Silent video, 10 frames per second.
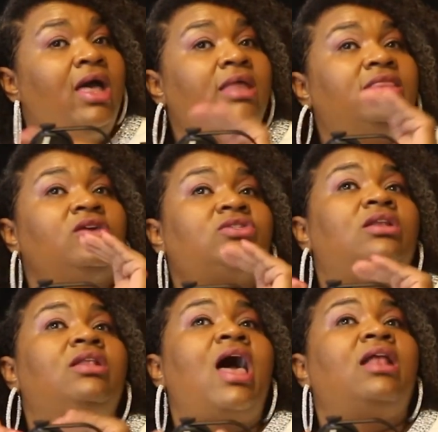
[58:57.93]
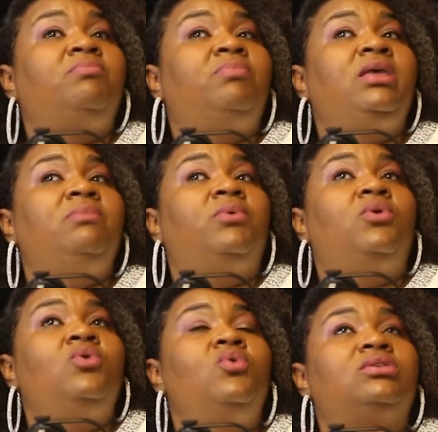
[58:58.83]
There's a lot of
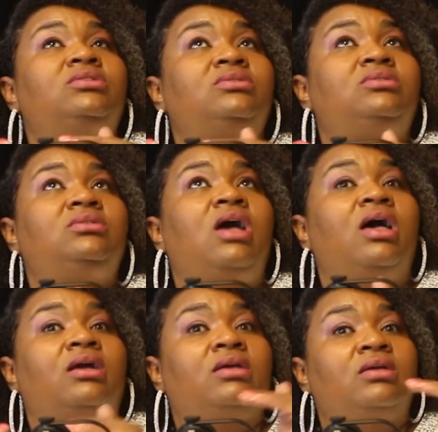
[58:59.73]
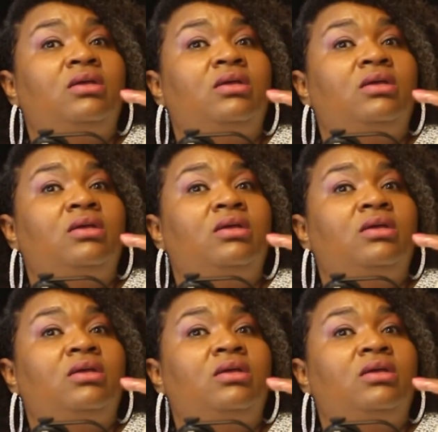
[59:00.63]
people who are stuck